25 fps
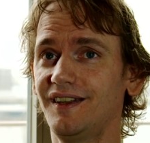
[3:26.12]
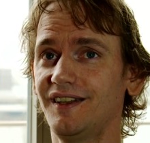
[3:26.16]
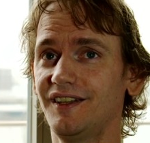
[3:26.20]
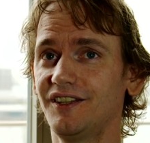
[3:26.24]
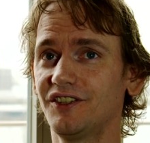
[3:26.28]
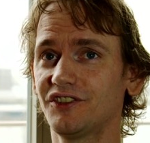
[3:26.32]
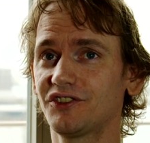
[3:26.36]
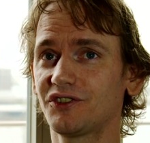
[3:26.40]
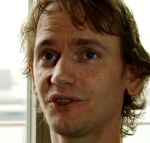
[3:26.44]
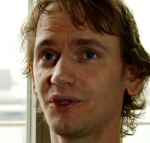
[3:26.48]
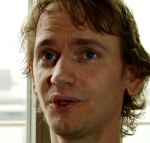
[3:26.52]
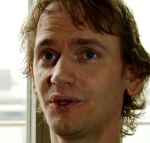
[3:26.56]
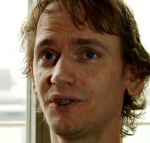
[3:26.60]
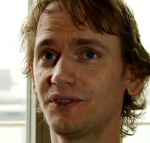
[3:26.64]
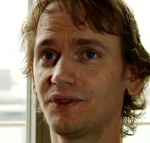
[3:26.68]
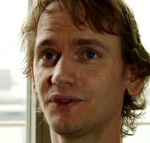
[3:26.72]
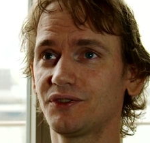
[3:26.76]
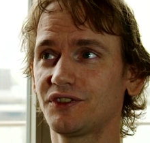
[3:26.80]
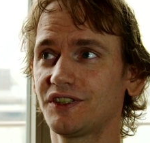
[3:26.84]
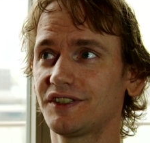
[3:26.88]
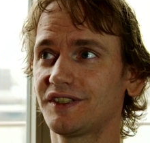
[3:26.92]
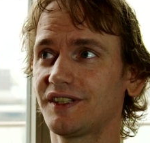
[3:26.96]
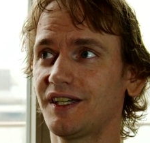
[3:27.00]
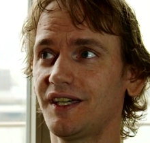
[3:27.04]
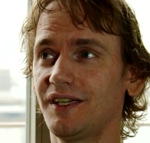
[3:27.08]
So it was
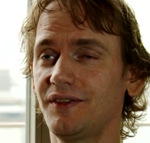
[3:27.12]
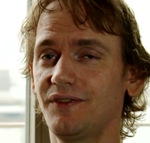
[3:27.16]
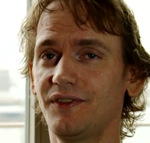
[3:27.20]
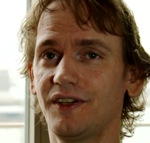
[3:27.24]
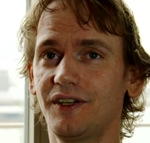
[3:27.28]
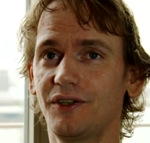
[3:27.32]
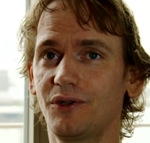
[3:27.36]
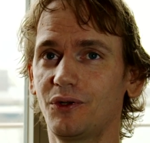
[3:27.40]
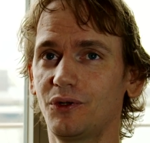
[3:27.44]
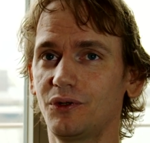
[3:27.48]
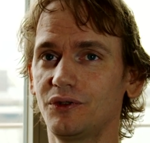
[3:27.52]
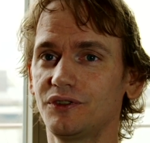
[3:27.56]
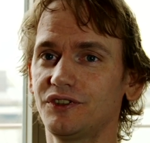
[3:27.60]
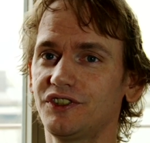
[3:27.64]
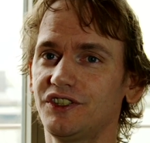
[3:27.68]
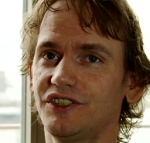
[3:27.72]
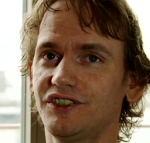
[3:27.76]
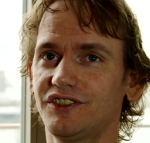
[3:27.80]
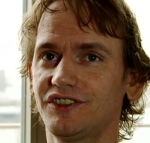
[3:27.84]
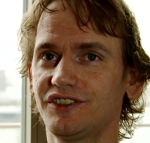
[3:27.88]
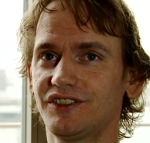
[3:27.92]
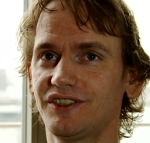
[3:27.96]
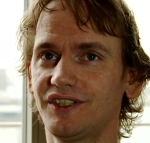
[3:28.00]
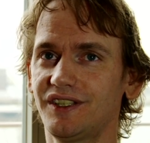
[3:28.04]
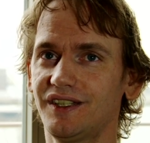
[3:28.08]
a time when all
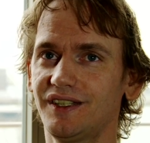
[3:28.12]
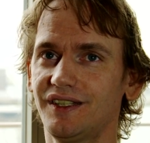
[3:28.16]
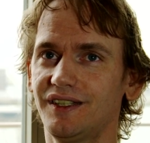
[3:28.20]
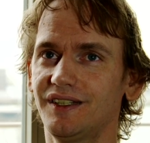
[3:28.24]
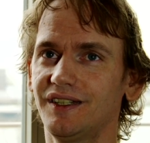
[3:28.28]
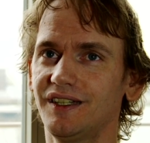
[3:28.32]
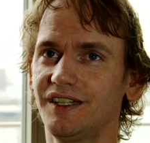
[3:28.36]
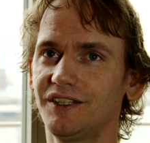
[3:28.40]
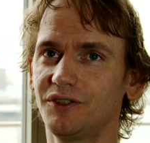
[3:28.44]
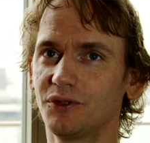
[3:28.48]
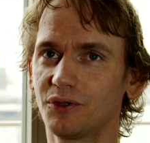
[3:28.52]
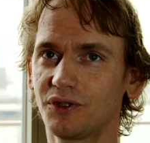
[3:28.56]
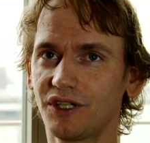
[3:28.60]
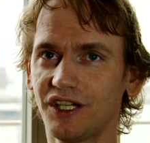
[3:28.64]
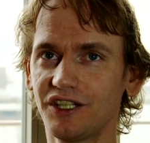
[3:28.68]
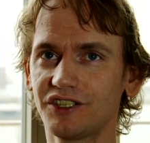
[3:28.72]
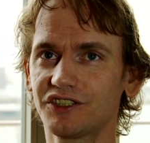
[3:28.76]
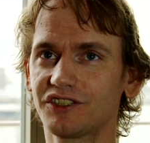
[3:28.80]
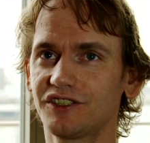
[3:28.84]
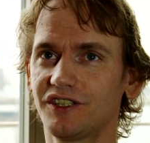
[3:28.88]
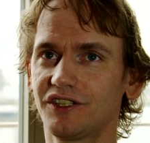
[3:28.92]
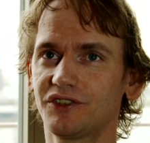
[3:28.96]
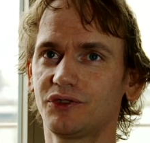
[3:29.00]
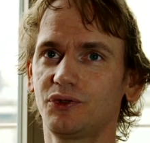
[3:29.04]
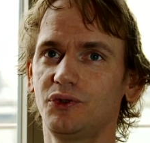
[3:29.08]
this
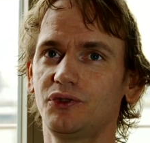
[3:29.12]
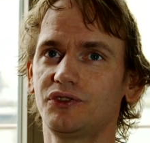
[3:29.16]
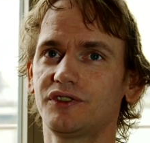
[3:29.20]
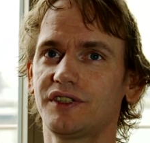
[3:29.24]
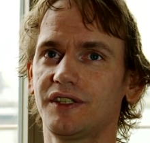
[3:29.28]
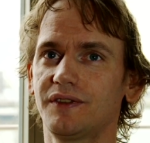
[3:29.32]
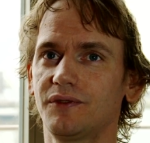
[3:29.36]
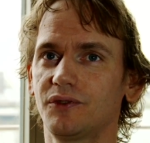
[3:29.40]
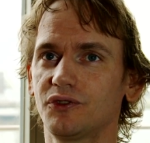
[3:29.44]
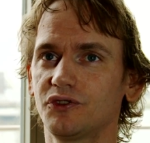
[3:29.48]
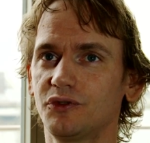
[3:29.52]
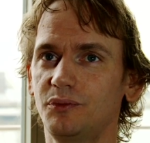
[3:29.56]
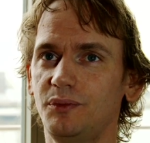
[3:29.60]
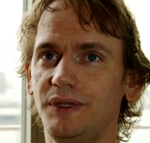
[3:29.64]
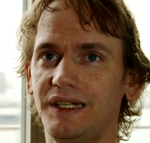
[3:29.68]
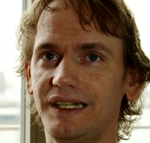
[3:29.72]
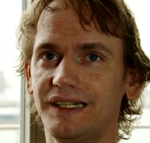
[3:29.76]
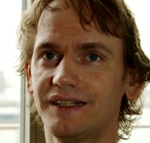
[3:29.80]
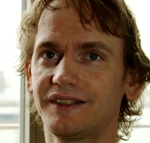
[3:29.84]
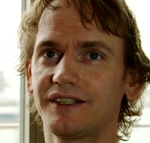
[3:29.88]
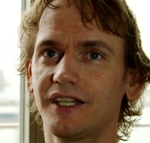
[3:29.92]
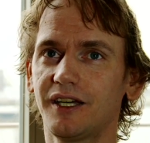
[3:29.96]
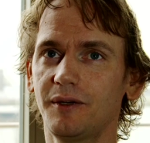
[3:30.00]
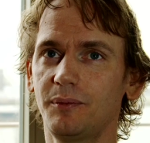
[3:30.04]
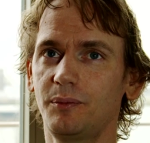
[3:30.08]
educational system was
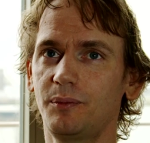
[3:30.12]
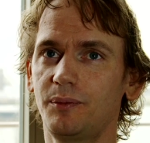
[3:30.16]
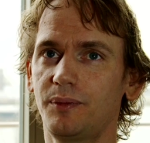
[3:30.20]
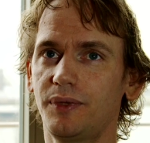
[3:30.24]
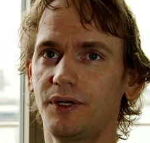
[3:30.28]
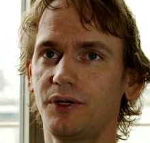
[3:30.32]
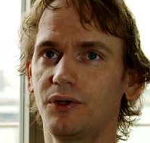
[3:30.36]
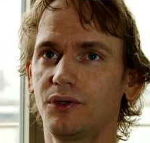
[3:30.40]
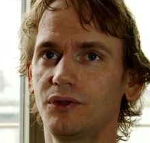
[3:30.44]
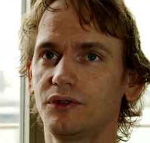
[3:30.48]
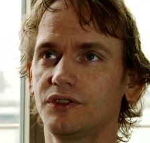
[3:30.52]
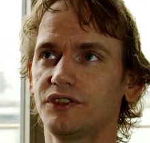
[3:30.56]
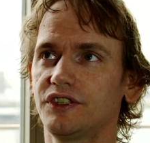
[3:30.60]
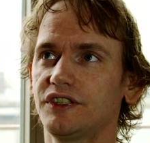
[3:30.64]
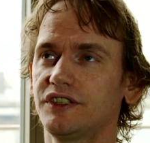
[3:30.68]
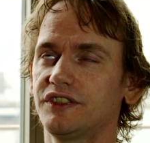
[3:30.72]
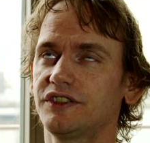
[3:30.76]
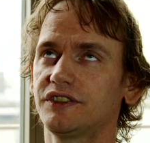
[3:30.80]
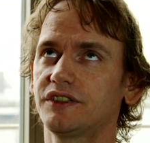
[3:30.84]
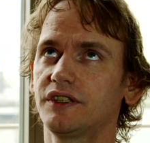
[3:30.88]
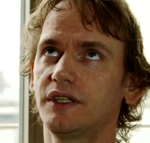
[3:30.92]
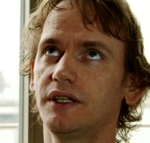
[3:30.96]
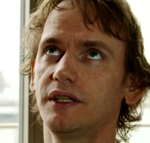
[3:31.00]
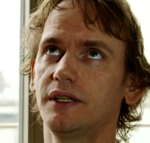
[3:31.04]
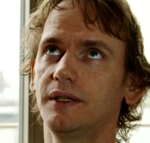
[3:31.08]
built up, all
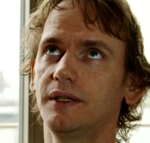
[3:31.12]
this